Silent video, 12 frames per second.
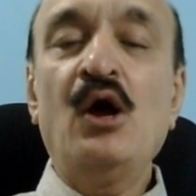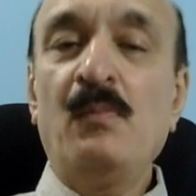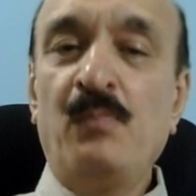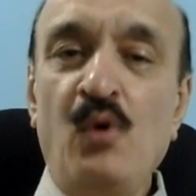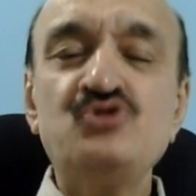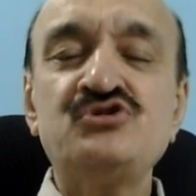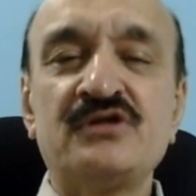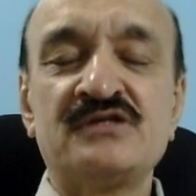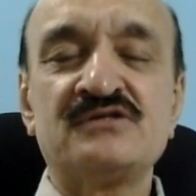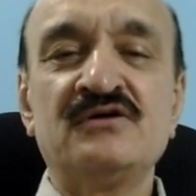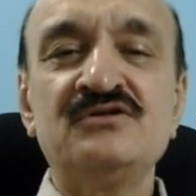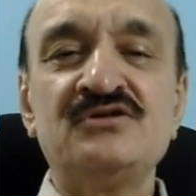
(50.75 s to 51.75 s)
Post
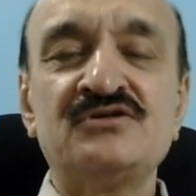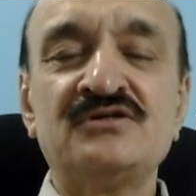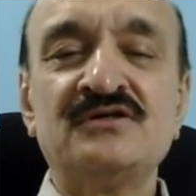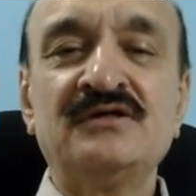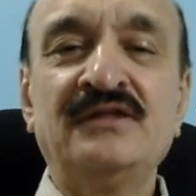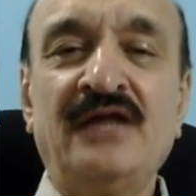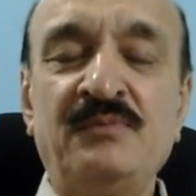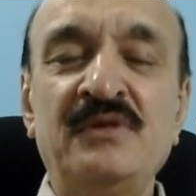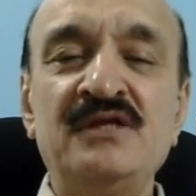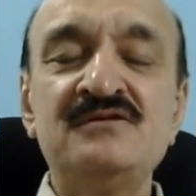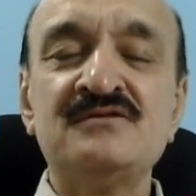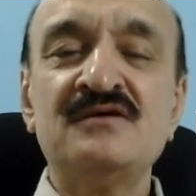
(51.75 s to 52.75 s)
research, that
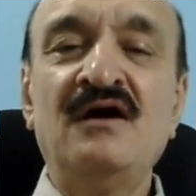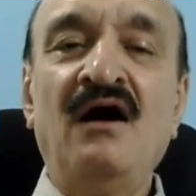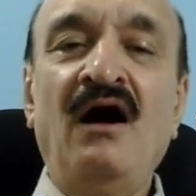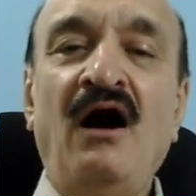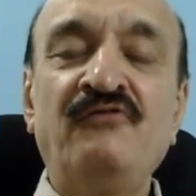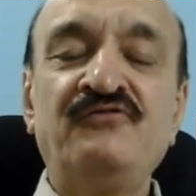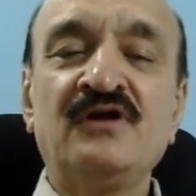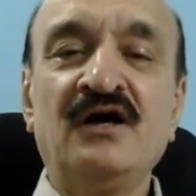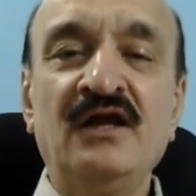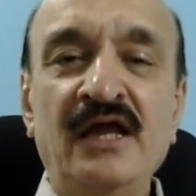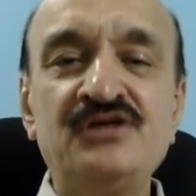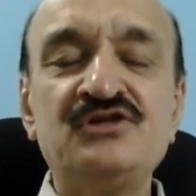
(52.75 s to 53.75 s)
means after
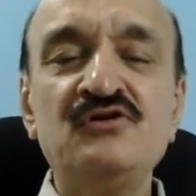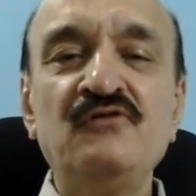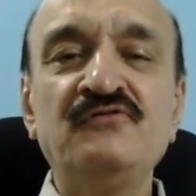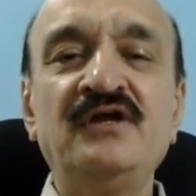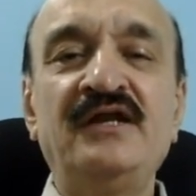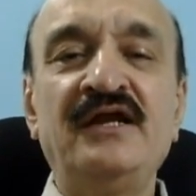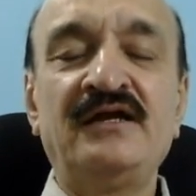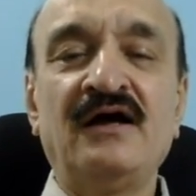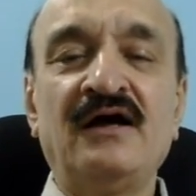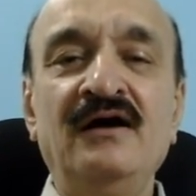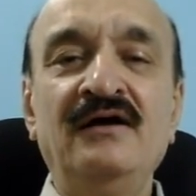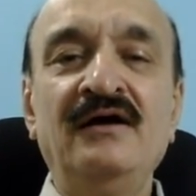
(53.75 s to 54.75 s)
collection of the
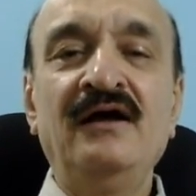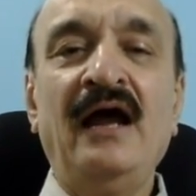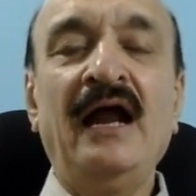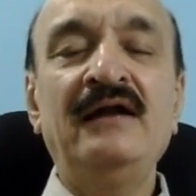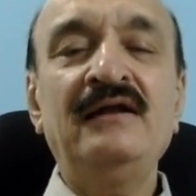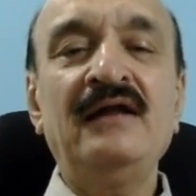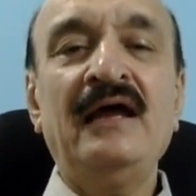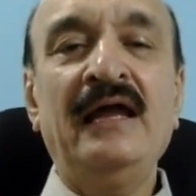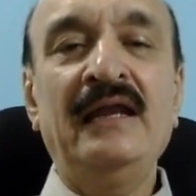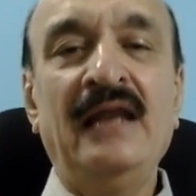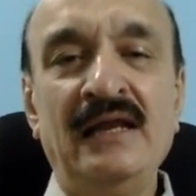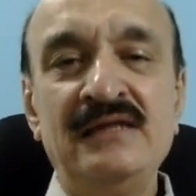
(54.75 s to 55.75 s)
data and
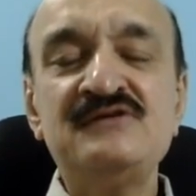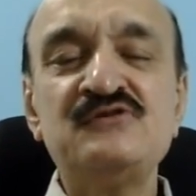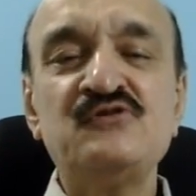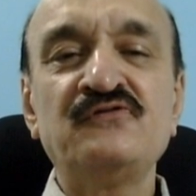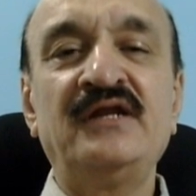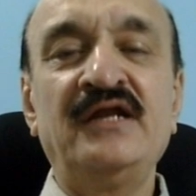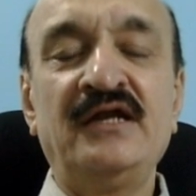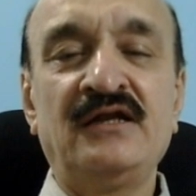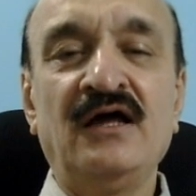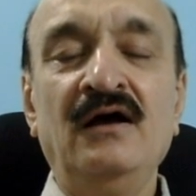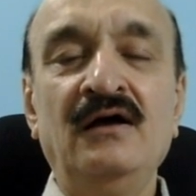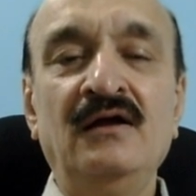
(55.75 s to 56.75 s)
analysis of the
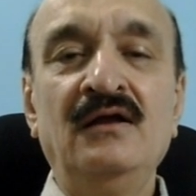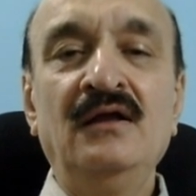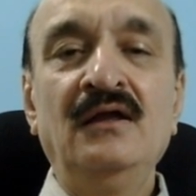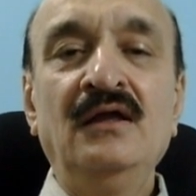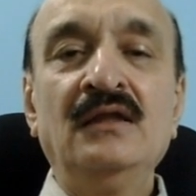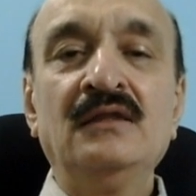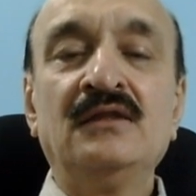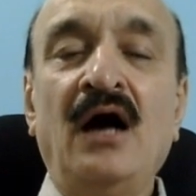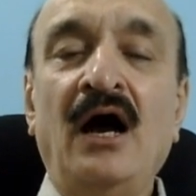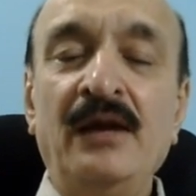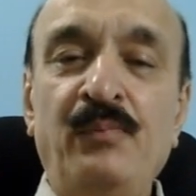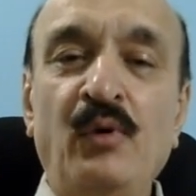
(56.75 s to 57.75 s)
data, the
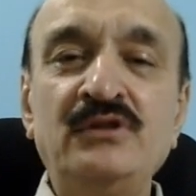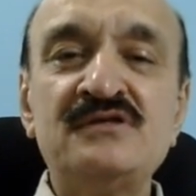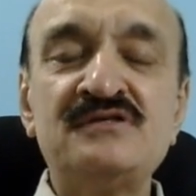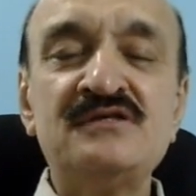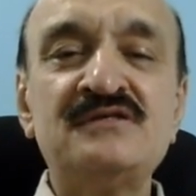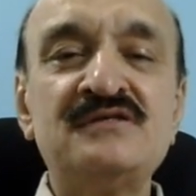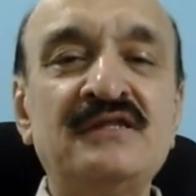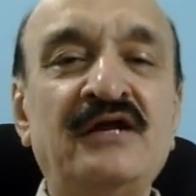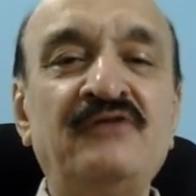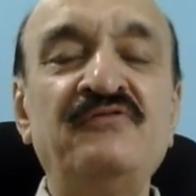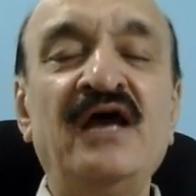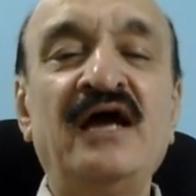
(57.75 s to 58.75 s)
hypothesis
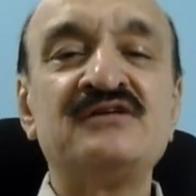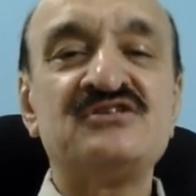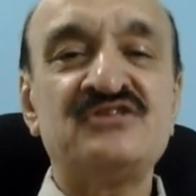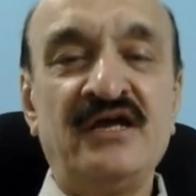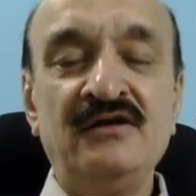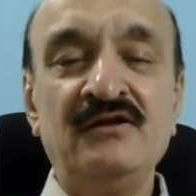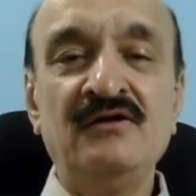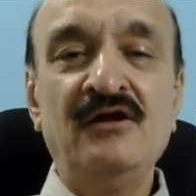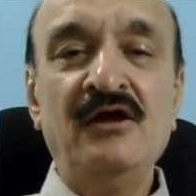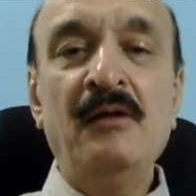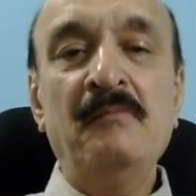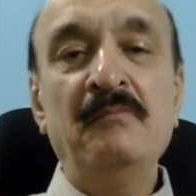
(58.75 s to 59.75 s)
that we had set
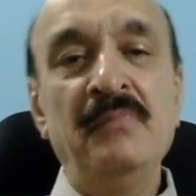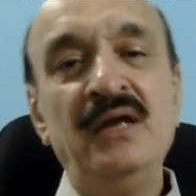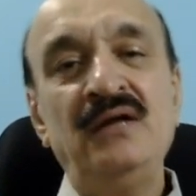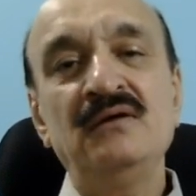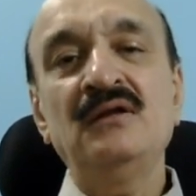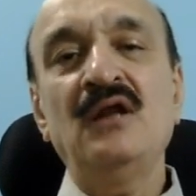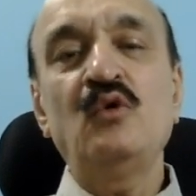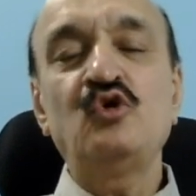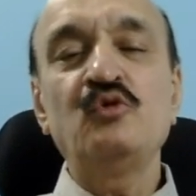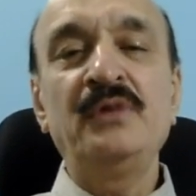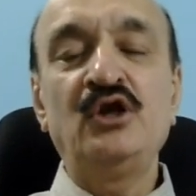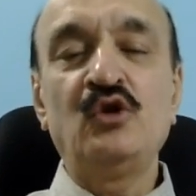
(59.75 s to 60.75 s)
may turn out
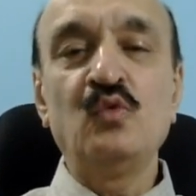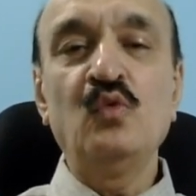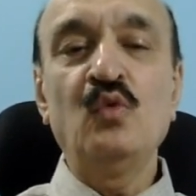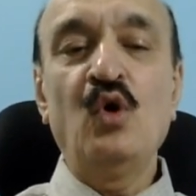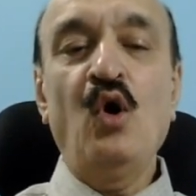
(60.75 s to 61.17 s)
to be true